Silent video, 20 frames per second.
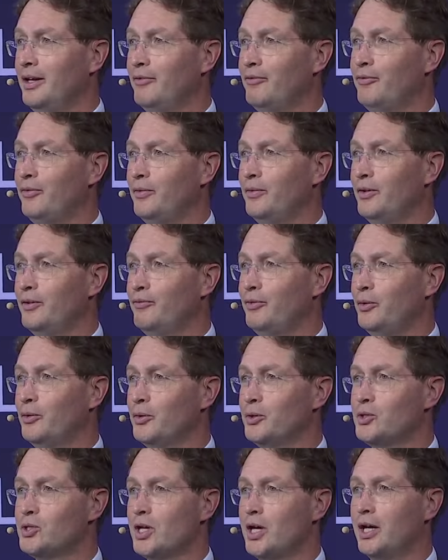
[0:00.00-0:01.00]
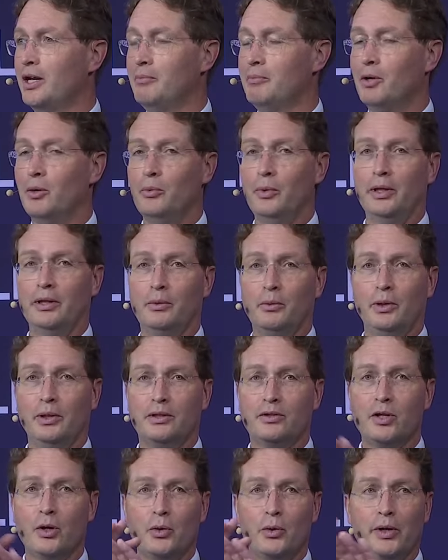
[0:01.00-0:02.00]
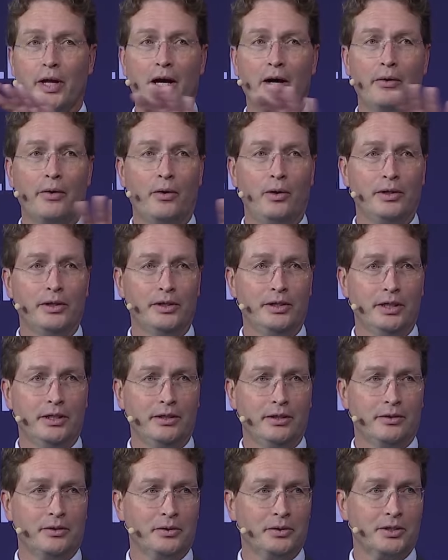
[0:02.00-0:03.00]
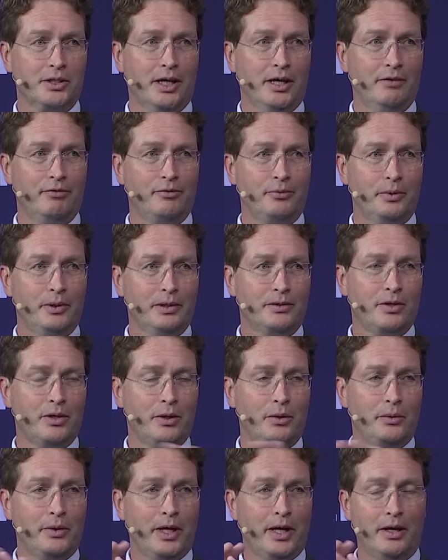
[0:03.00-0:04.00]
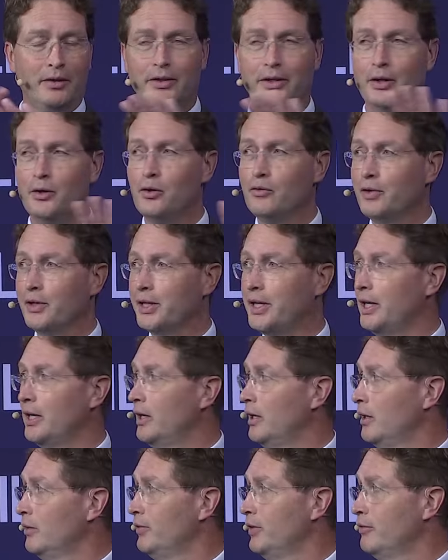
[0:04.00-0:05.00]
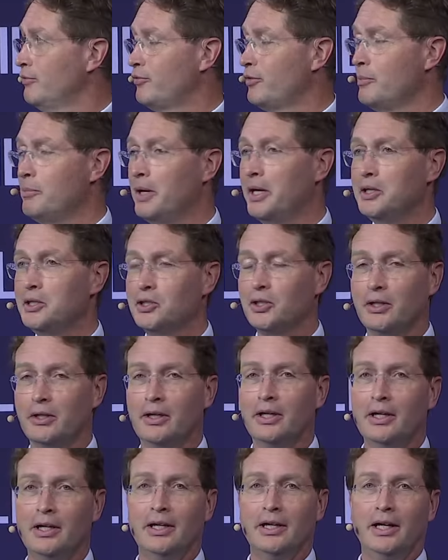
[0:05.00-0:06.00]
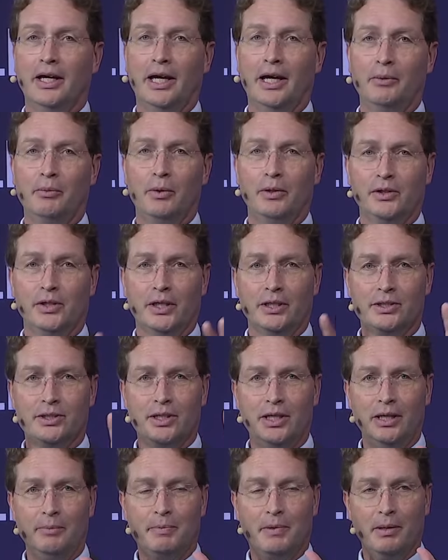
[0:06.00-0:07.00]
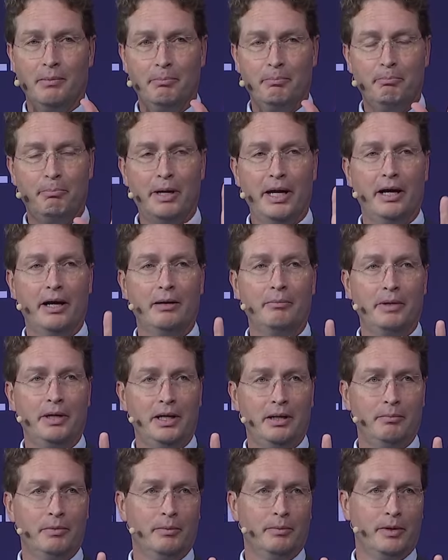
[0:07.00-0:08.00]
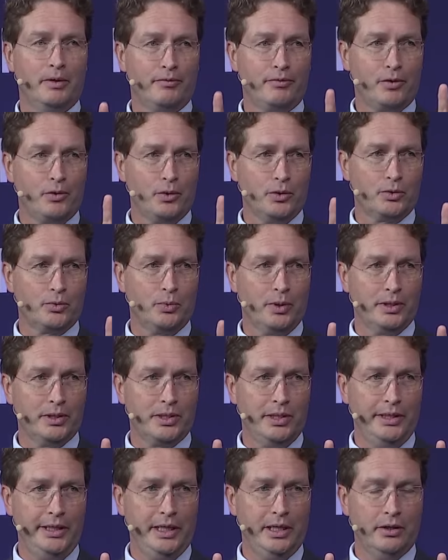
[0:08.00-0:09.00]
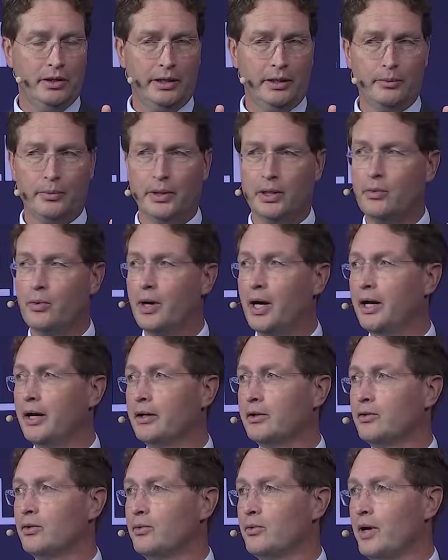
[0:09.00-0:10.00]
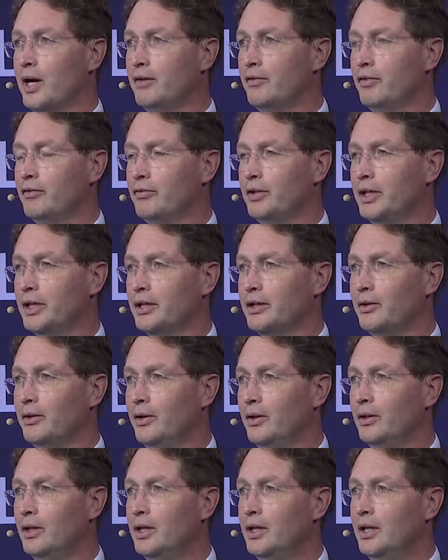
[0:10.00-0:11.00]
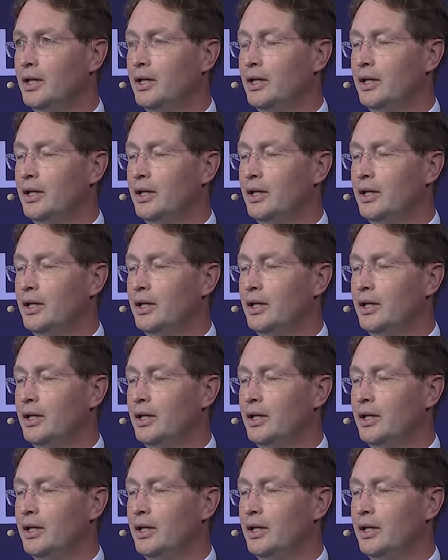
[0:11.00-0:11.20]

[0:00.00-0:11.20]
If you're a silent mode, we'll tone down all the digital stuff. We'll tone down the overkill of information, and we'll just keep the bare minimum, and of course what is legally required to drive a vehicle.